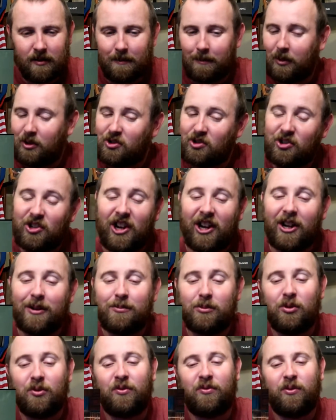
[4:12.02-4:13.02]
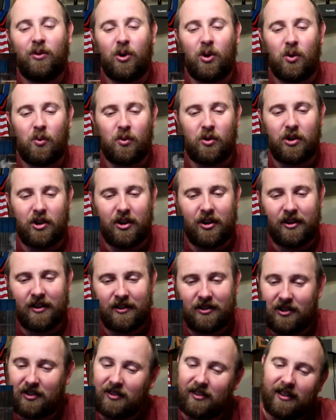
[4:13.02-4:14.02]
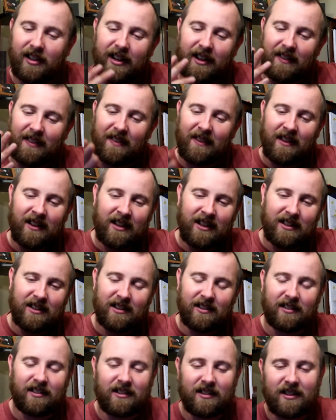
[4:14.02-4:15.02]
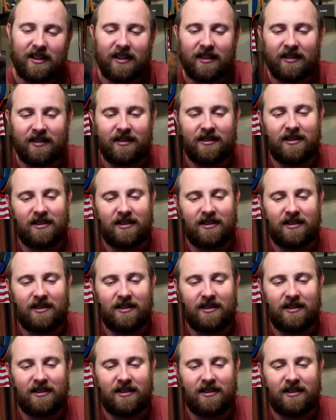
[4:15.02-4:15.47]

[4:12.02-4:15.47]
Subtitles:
But you gotta move forward, just like he is in this.